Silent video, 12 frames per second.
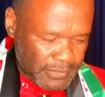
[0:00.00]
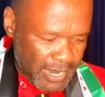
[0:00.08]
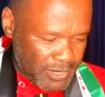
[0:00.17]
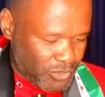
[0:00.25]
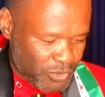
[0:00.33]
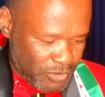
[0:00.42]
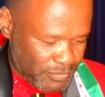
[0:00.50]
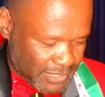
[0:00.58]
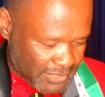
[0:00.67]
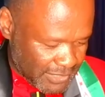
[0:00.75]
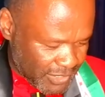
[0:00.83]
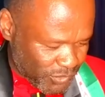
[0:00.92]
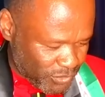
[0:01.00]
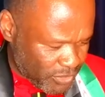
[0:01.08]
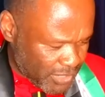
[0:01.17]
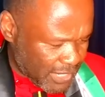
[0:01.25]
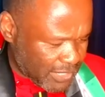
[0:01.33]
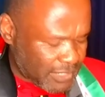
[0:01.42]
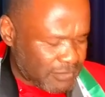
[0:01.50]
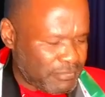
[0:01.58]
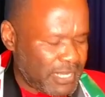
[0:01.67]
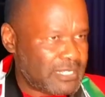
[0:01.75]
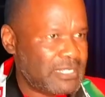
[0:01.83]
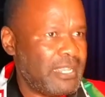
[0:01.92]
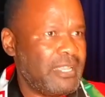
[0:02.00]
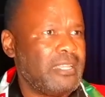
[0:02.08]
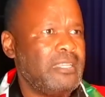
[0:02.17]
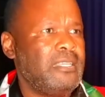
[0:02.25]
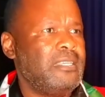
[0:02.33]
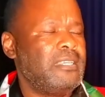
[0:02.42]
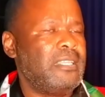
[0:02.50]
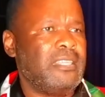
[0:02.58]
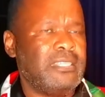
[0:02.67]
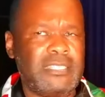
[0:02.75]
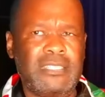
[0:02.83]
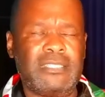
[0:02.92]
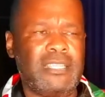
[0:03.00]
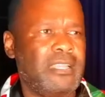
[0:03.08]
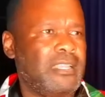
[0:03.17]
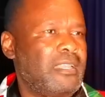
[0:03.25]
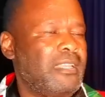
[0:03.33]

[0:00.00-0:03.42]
I know Comrade Trust will not agree, but this is